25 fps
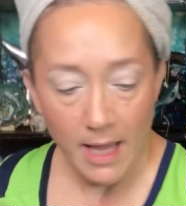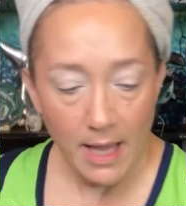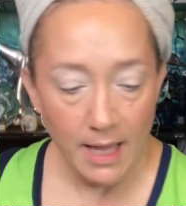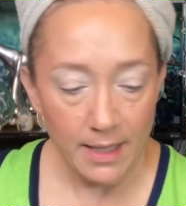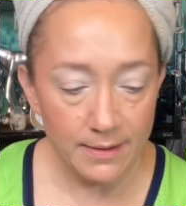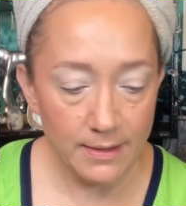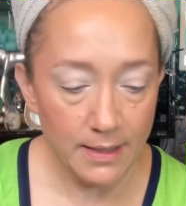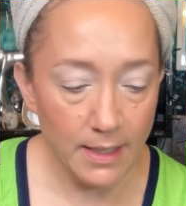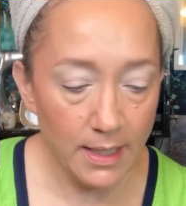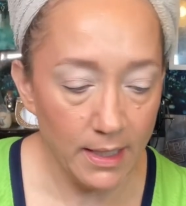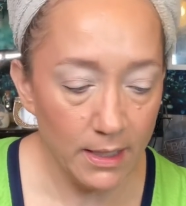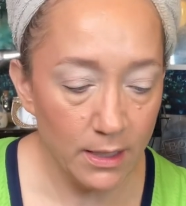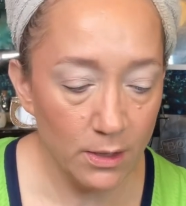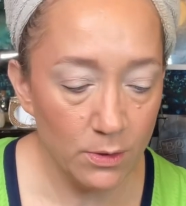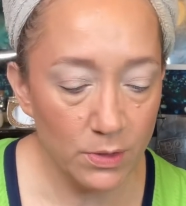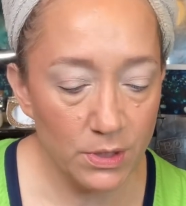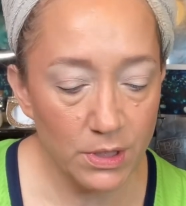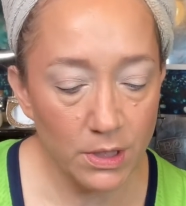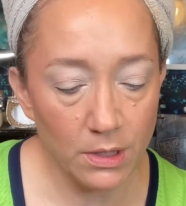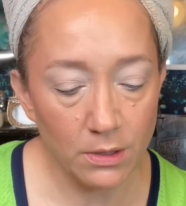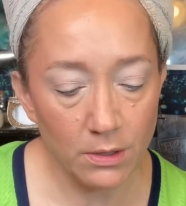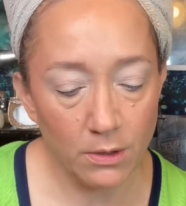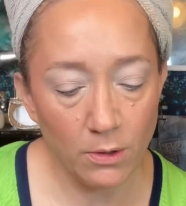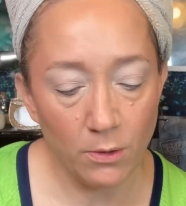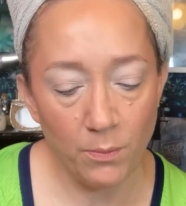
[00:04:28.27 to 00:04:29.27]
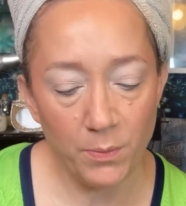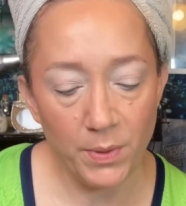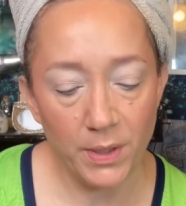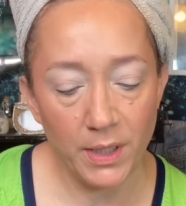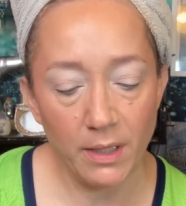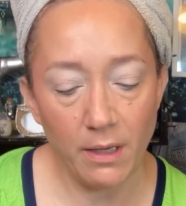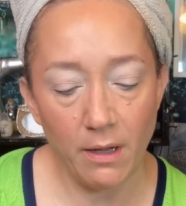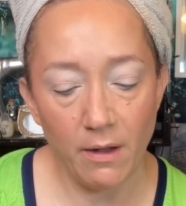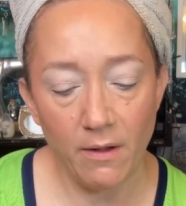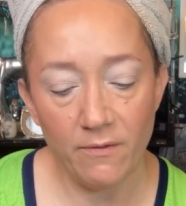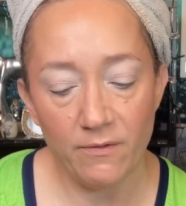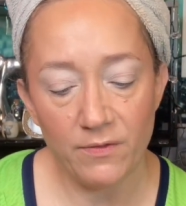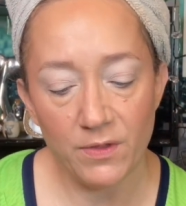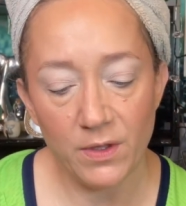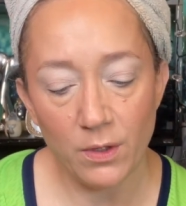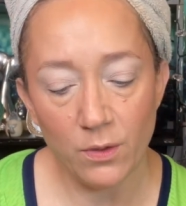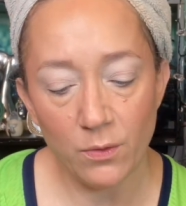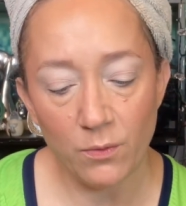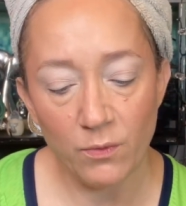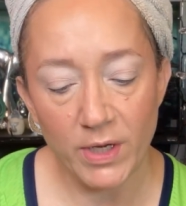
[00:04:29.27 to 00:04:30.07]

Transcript: and then I used a little bit of the